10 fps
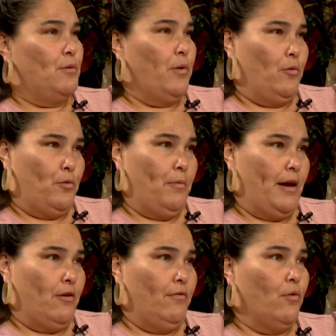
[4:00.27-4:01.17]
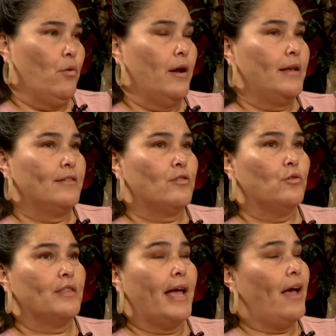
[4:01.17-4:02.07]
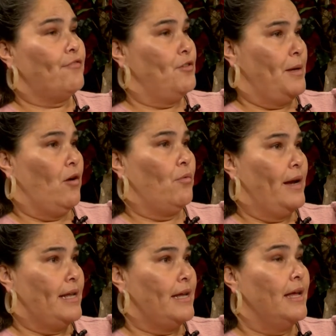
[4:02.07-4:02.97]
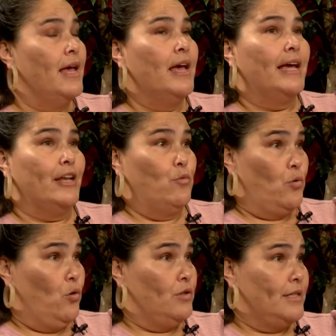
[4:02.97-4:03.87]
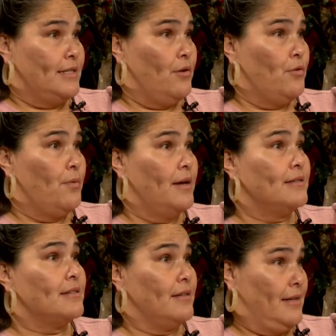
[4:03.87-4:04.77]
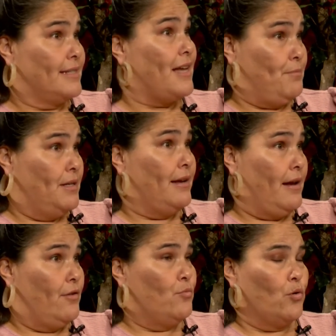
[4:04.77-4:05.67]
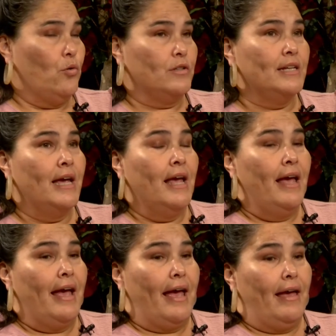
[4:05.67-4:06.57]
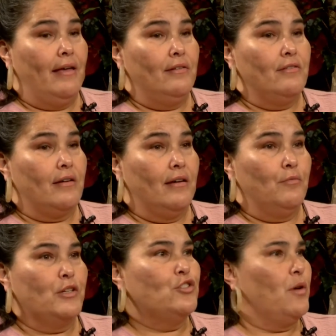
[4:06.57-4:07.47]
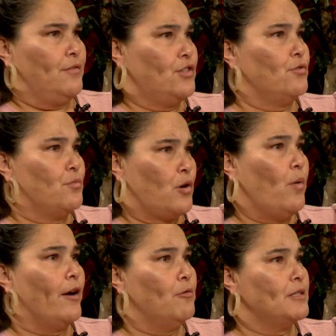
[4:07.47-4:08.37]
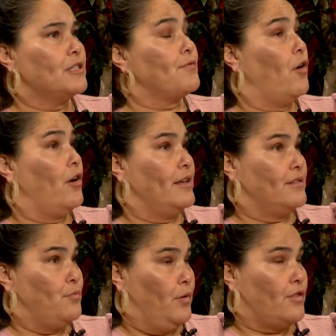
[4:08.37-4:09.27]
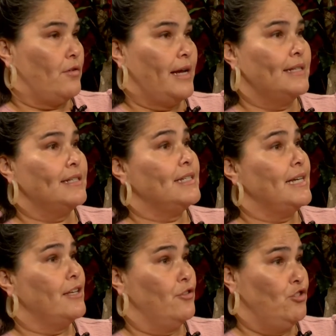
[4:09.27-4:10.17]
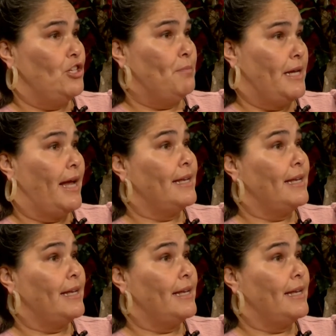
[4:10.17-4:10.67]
well prepared for it. So they have to be already enrolled at Southwest, accepted and enrolled. And we do have certain requirements as far as what their ACT and their GPA